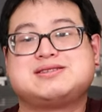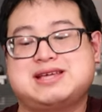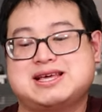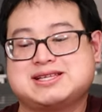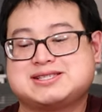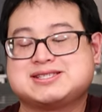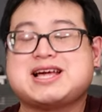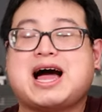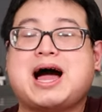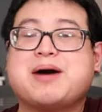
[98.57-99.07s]

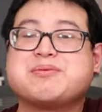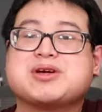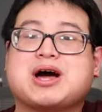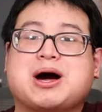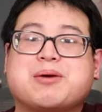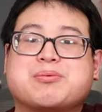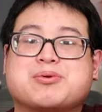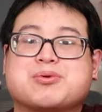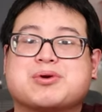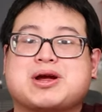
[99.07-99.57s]
it's time
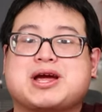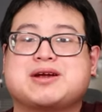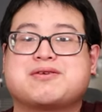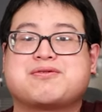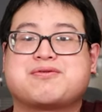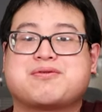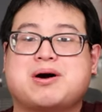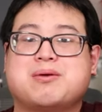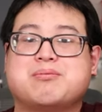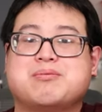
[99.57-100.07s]
to upgrade
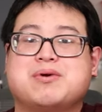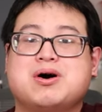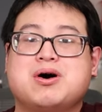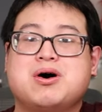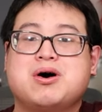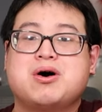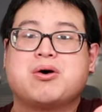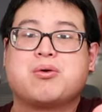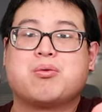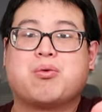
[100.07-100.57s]
from
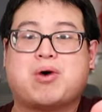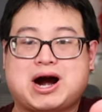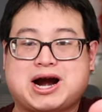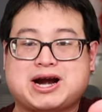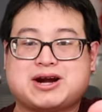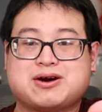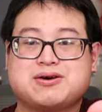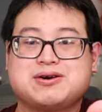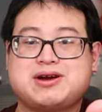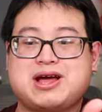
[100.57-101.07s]

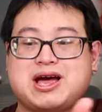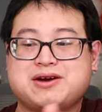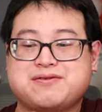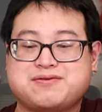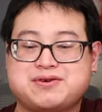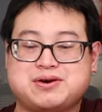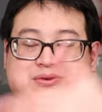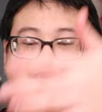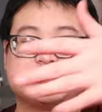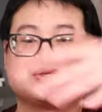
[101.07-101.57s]
wired
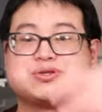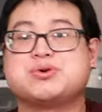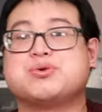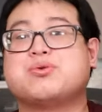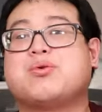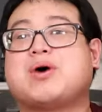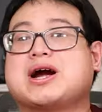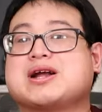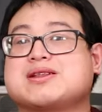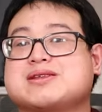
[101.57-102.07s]
headphones to
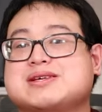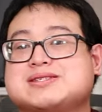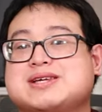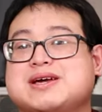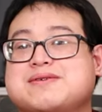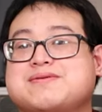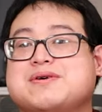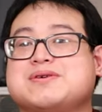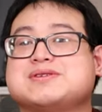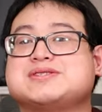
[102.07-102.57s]
wireless
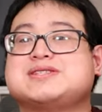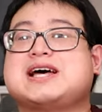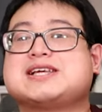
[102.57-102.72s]
headphones.